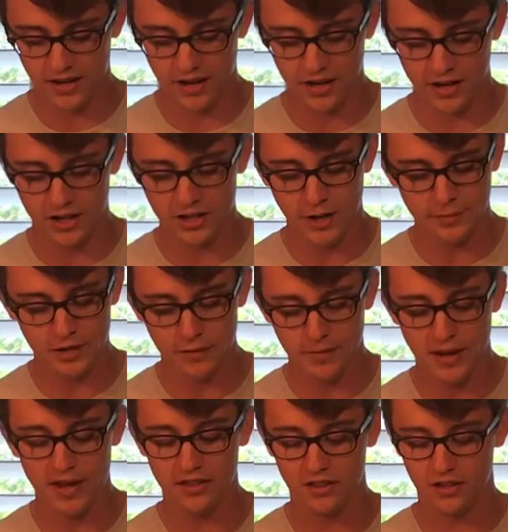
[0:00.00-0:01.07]
uh, Adopting a
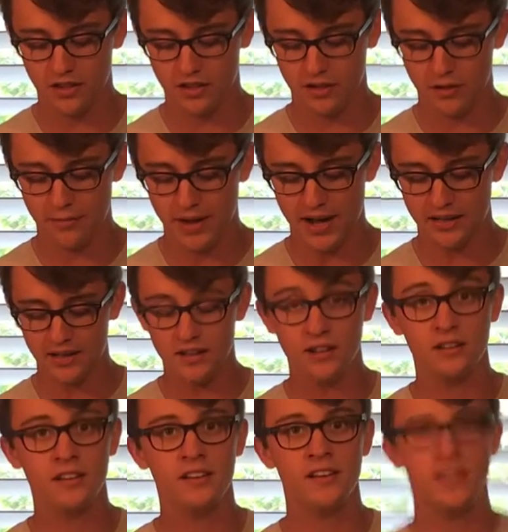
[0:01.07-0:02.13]
Pet, The Good, The Bad, The
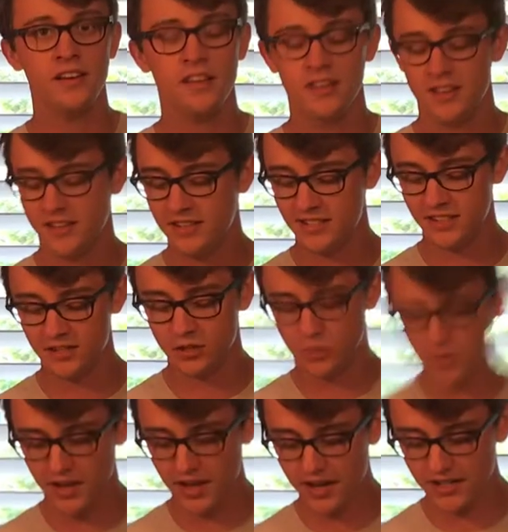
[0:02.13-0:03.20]
Ugly, he says in
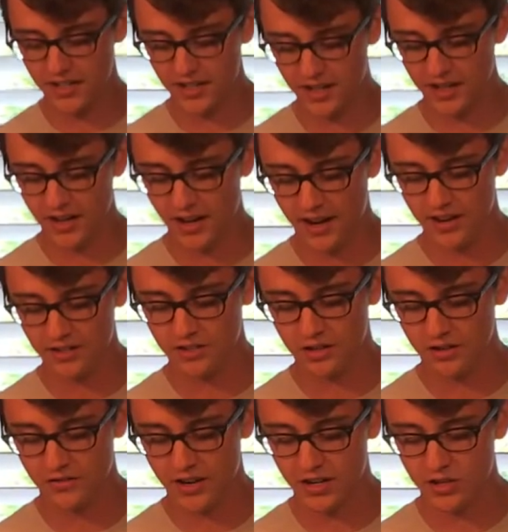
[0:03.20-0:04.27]
2018, I
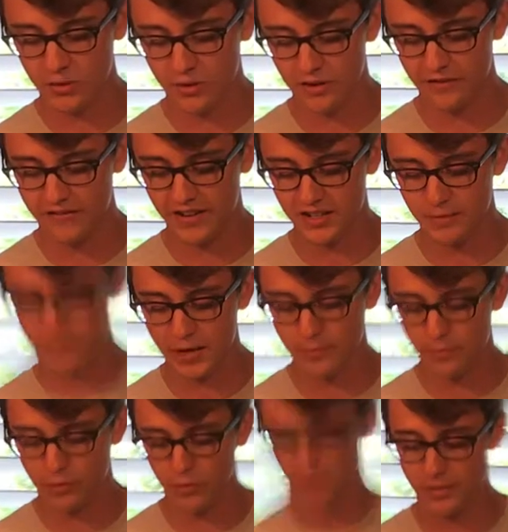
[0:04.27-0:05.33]
surveyed 250
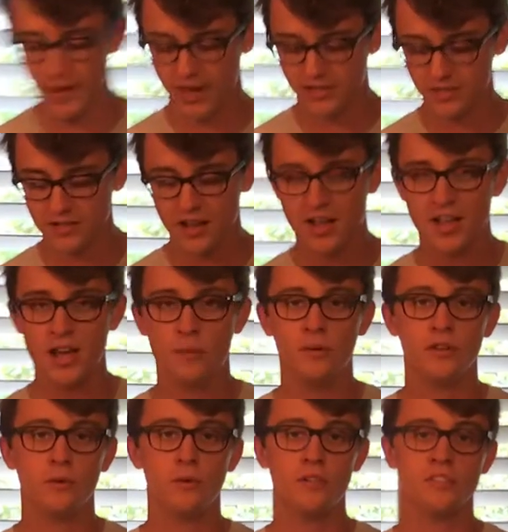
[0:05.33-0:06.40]
people with pets, and
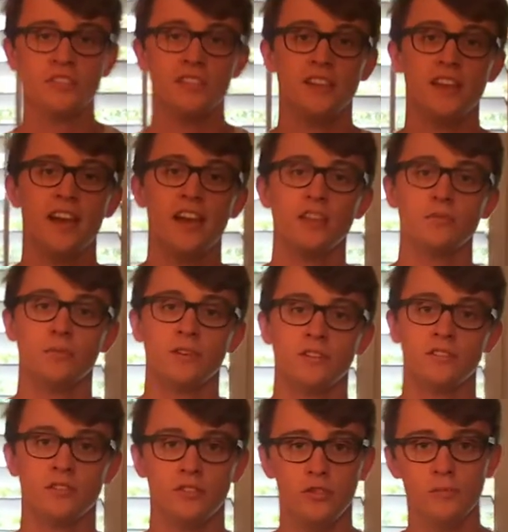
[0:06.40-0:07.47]
one of the questions he asked
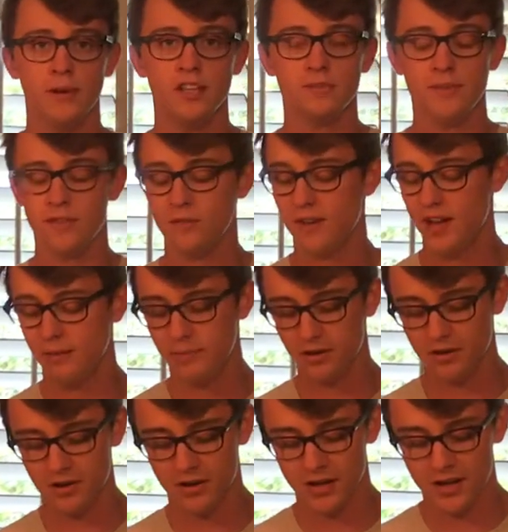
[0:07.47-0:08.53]
was, do pets make you
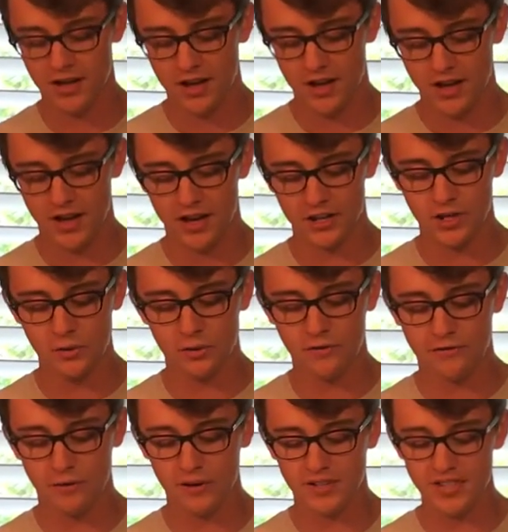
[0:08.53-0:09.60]
happier? Uh,
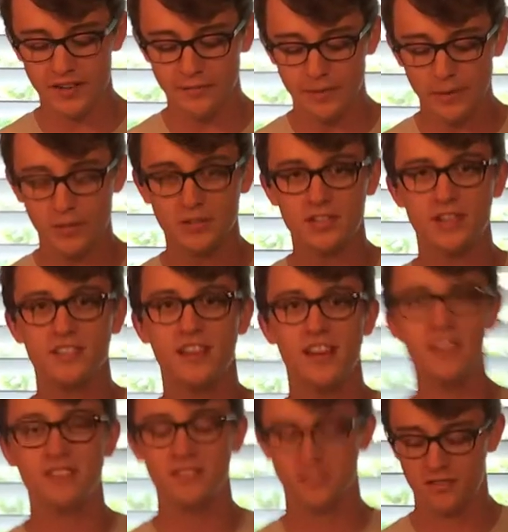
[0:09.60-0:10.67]
247 people said
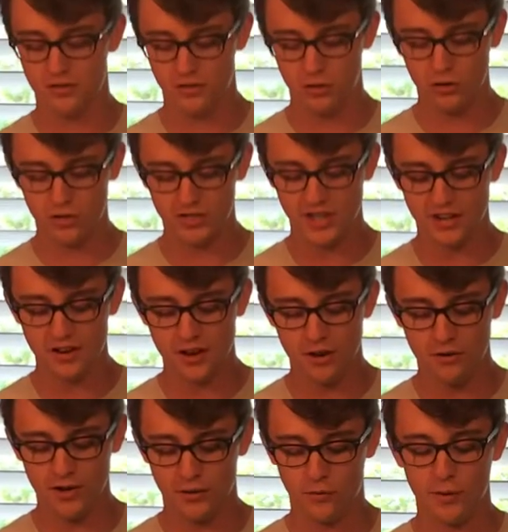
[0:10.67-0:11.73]
yes, two said
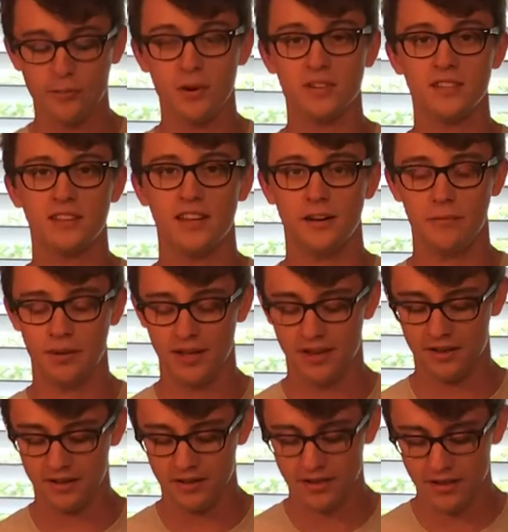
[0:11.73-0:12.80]
no, and one person let it
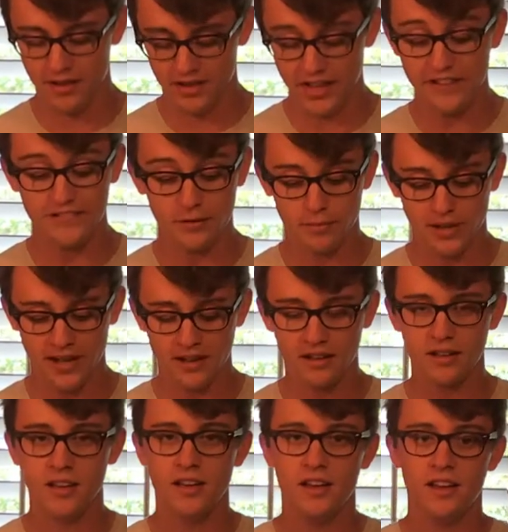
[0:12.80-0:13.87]
blank, left it
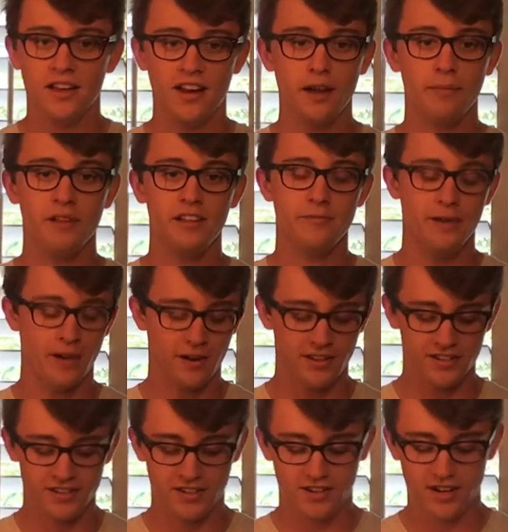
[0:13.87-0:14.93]
blank. And I believe my
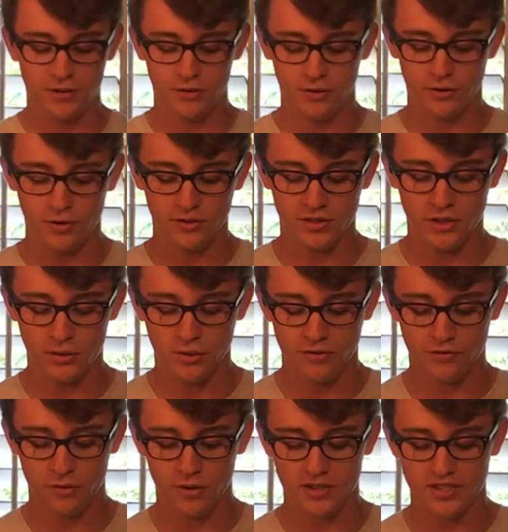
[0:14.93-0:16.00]
audience here today would agree with the
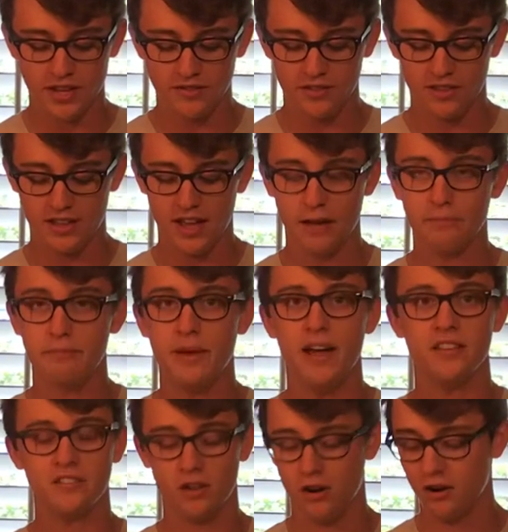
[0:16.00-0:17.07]
247 that
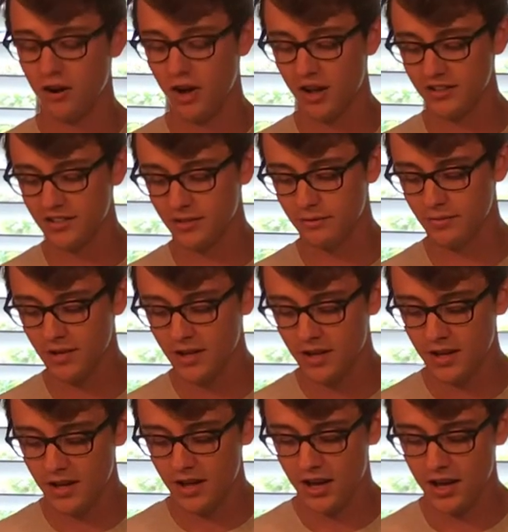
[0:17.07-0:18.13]
pets are awesome.
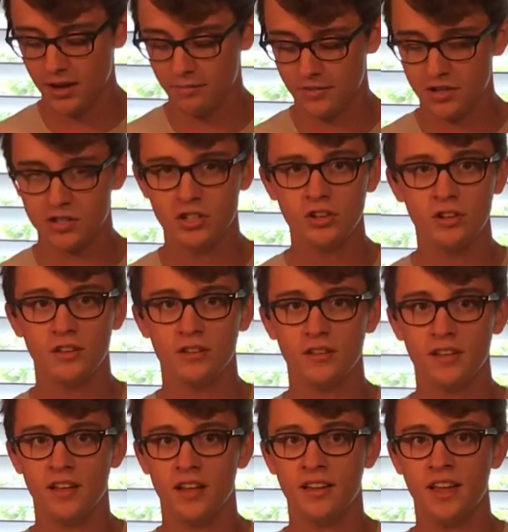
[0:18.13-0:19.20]
Um, there's still
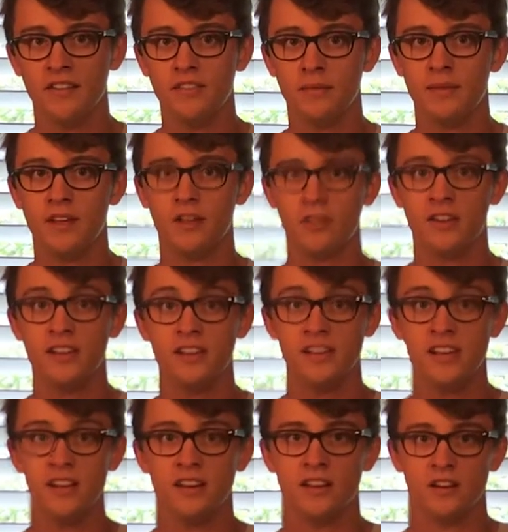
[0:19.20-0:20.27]
a lot of them that are in
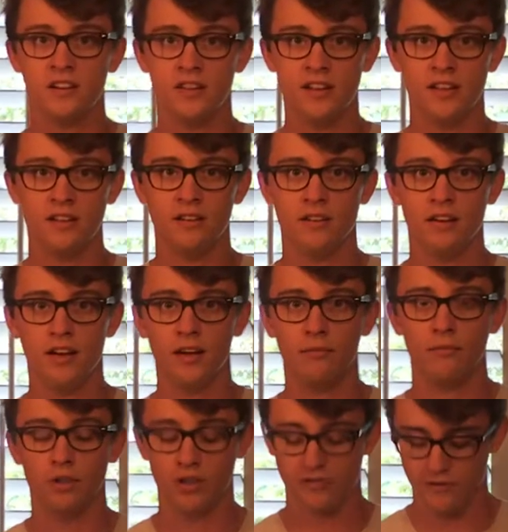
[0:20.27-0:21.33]
need and in,
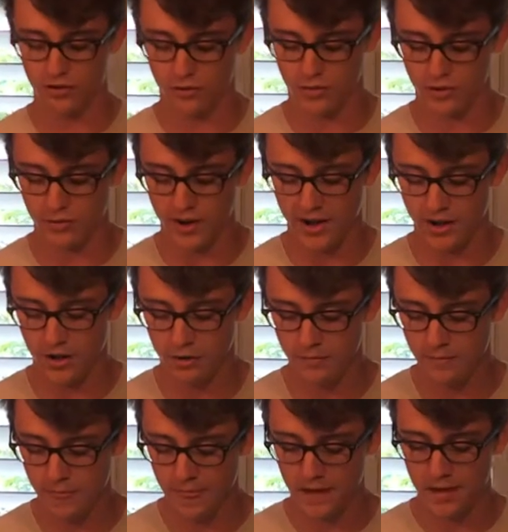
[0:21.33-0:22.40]
um, looking for the right
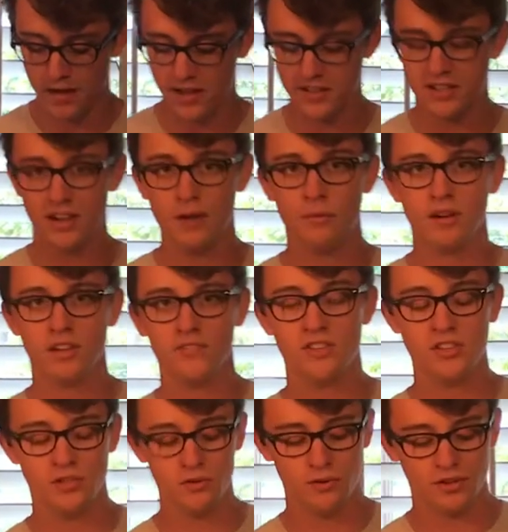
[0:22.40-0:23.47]
home. And today I want to
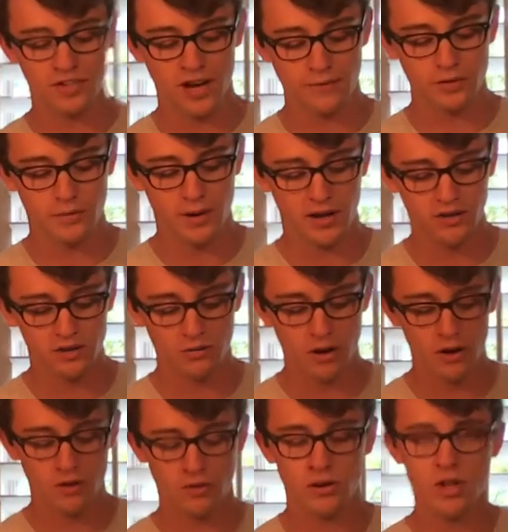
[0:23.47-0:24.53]
convince you to adopt a pet on your
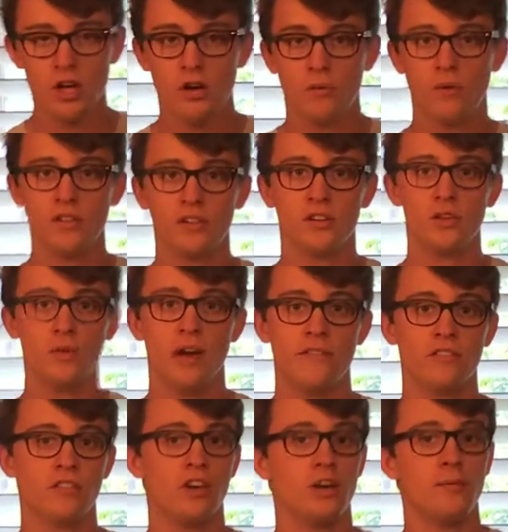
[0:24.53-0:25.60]
own whether you
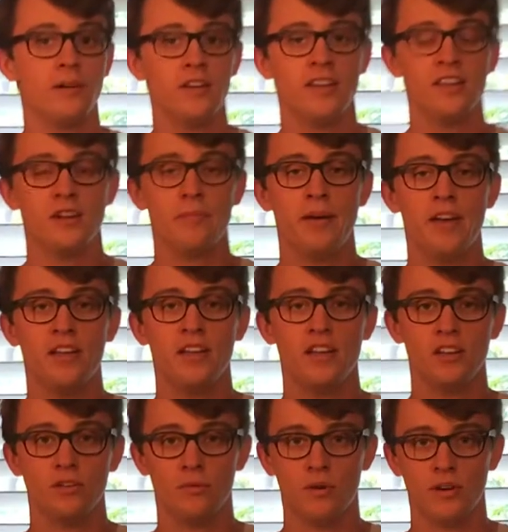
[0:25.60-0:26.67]
haven't thought about getting a pet
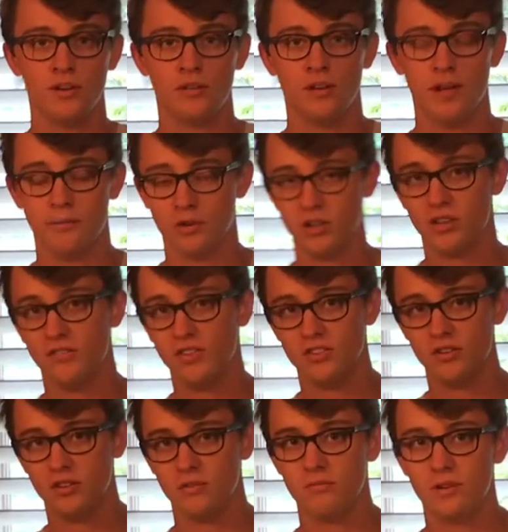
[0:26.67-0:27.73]
and you want to, I'm going to convince
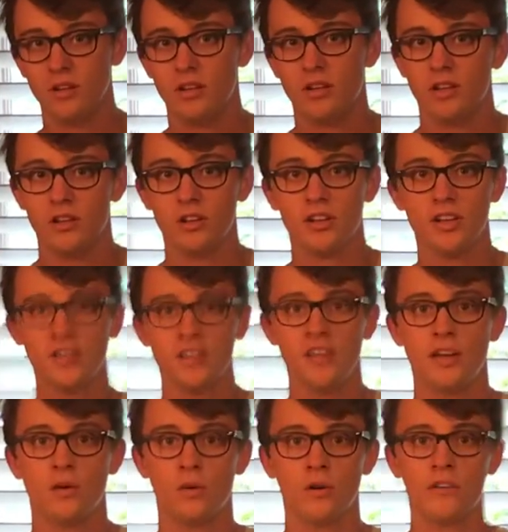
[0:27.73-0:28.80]
you to look into
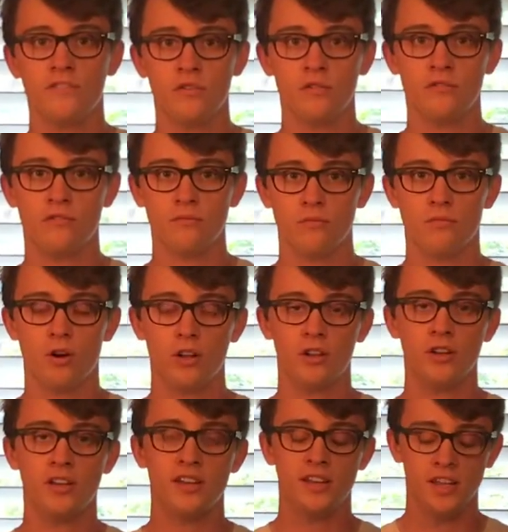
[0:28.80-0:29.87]
that, or if you are
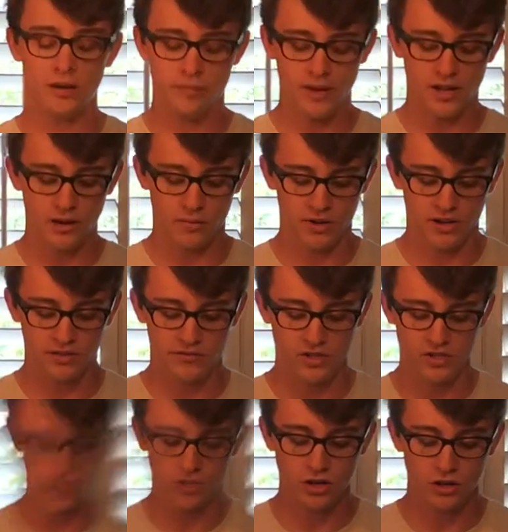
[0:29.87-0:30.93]
looking to get a pet, I want to
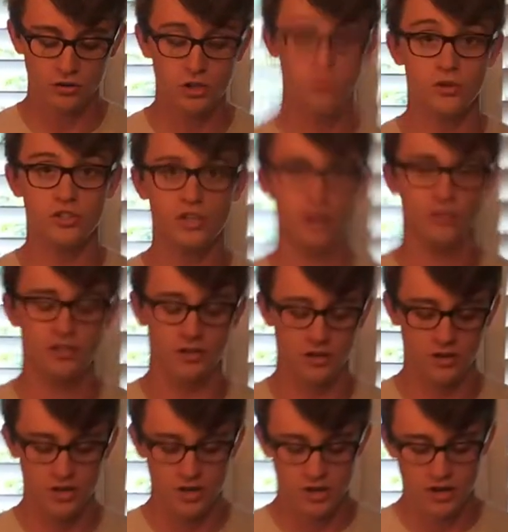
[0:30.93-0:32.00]
convince you to go to a shelter.
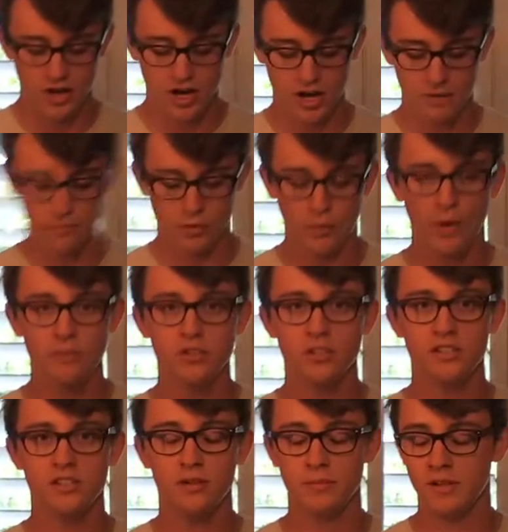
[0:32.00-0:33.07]
Um, but why would you
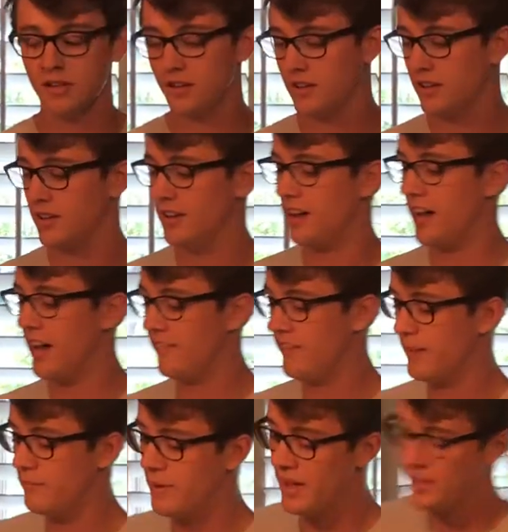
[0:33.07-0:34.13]
listen to me? I've had